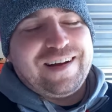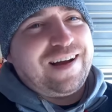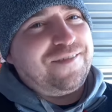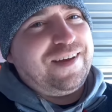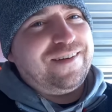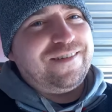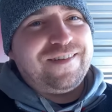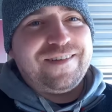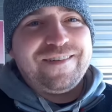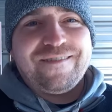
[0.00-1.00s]
I mean,
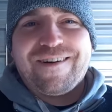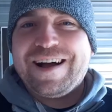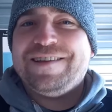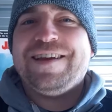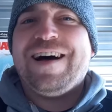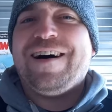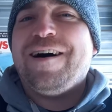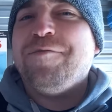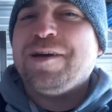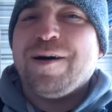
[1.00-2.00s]
woo, watch out.
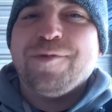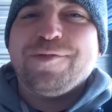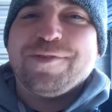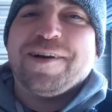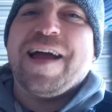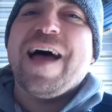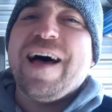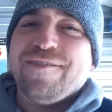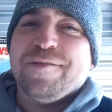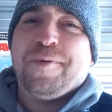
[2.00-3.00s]
I'm coming for
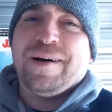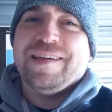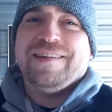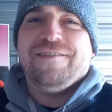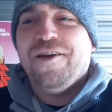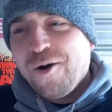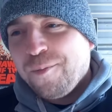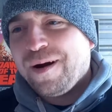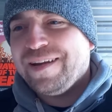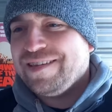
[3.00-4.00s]
everybody.
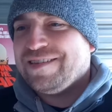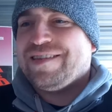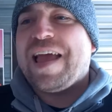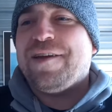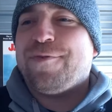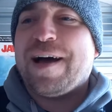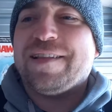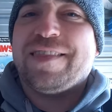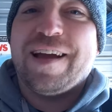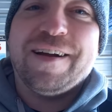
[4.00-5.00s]
Nobody's safe
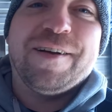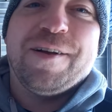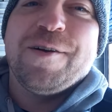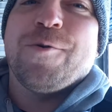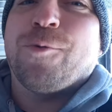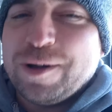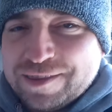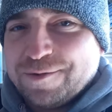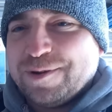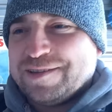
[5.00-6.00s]
out there.
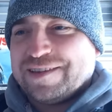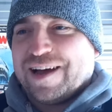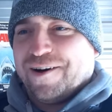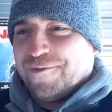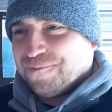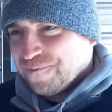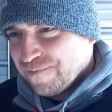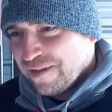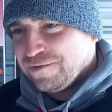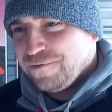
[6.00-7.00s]
What did we sell?
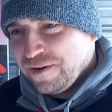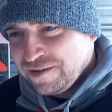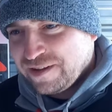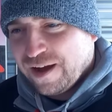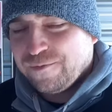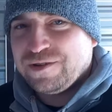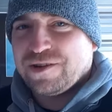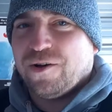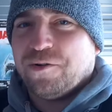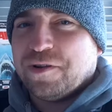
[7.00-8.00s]
First up, we
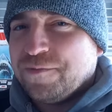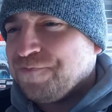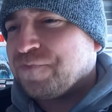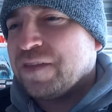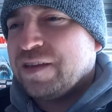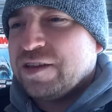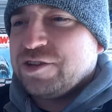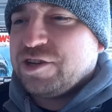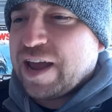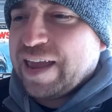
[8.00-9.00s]
sold
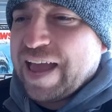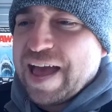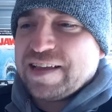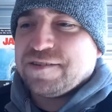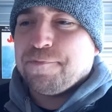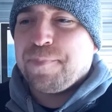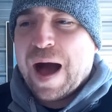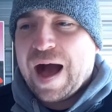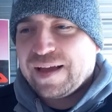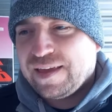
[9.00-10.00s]
J.S.
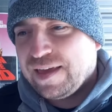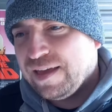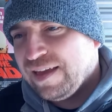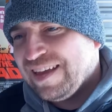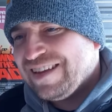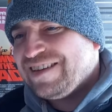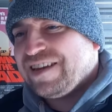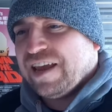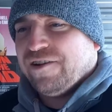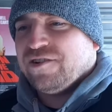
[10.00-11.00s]
Bach,
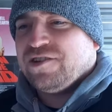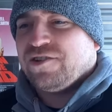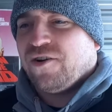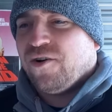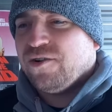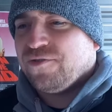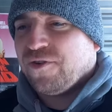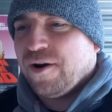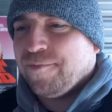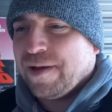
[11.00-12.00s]
Sacred Songs
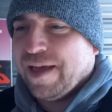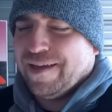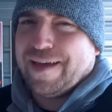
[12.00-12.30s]
from...